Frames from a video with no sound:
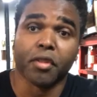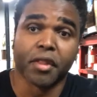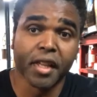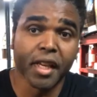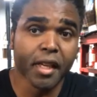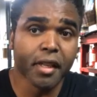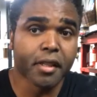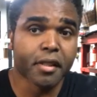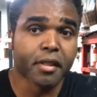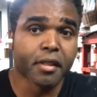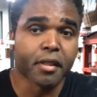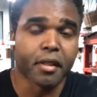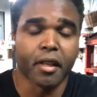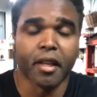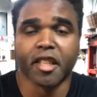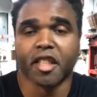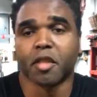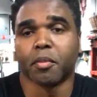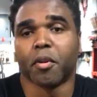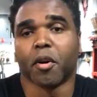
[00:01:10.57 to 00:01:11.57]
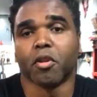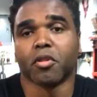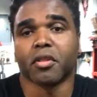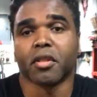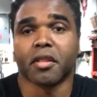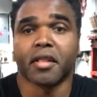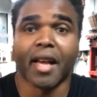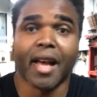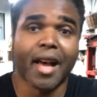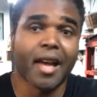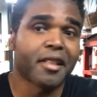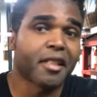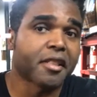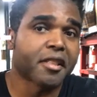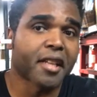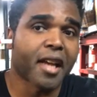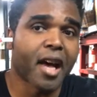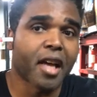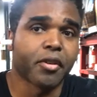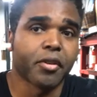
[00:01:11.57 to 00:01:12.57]
this is supposed to tie the
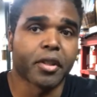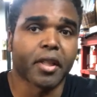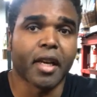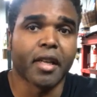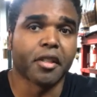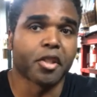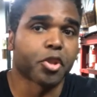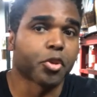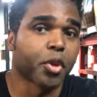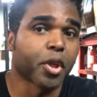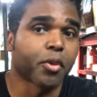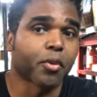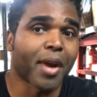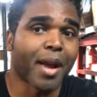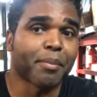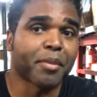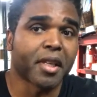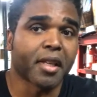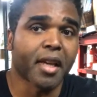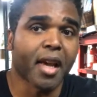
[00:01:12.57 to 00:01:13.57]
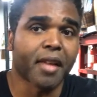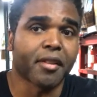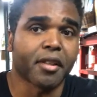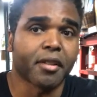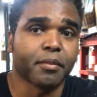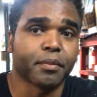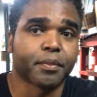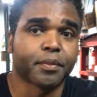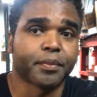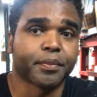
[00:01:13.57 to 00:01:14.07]
soldering and the shrink wrap together.